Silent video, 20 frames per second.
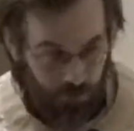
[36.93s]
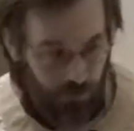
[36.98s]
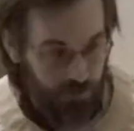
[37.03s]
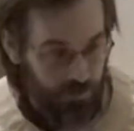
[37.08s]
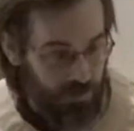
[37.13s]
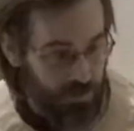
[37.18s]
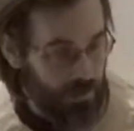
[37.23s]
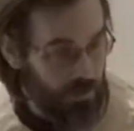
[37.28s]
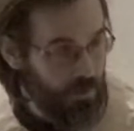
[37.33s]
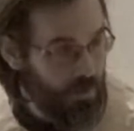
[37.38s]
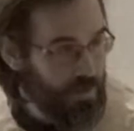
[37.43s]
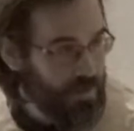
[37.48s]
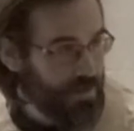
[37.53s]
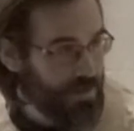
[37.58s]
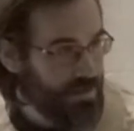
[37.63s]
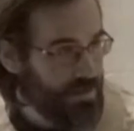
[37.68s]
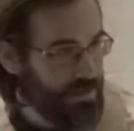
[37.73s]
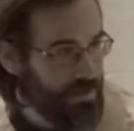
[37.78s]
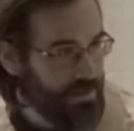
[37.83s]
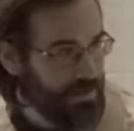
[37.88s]
feel
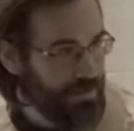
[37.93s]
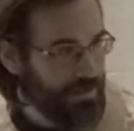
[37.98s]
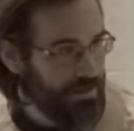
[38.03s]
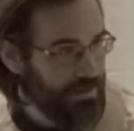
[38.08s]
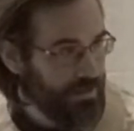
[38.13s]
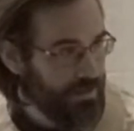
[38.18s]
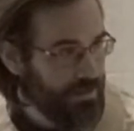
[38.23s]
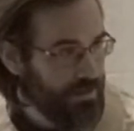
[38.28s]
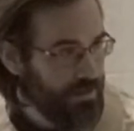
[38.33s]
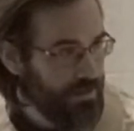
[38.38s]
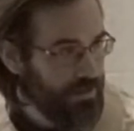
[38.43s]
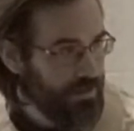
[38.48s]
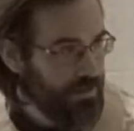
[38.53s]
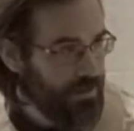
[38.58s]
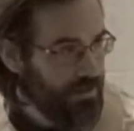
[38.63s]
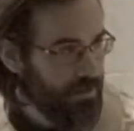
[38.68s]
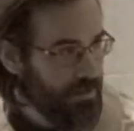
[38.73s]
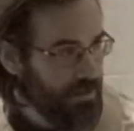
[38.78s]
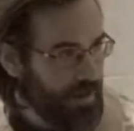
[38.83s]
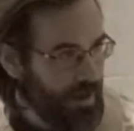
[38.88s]
this
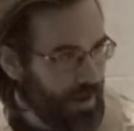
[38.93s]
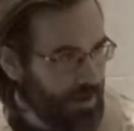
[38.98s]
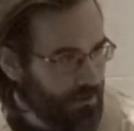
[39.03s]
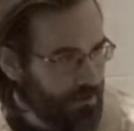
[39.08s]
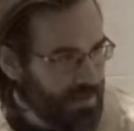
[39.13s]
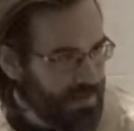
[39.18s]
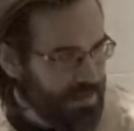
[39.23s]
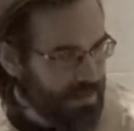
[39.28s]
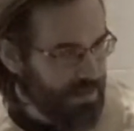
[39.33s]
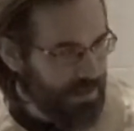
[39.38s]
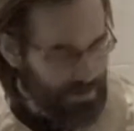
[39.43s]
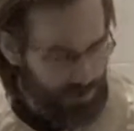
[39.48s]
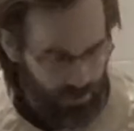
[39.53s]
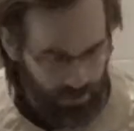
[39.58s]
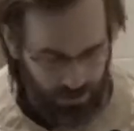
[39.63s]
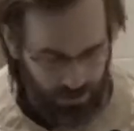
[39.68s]
God missing in our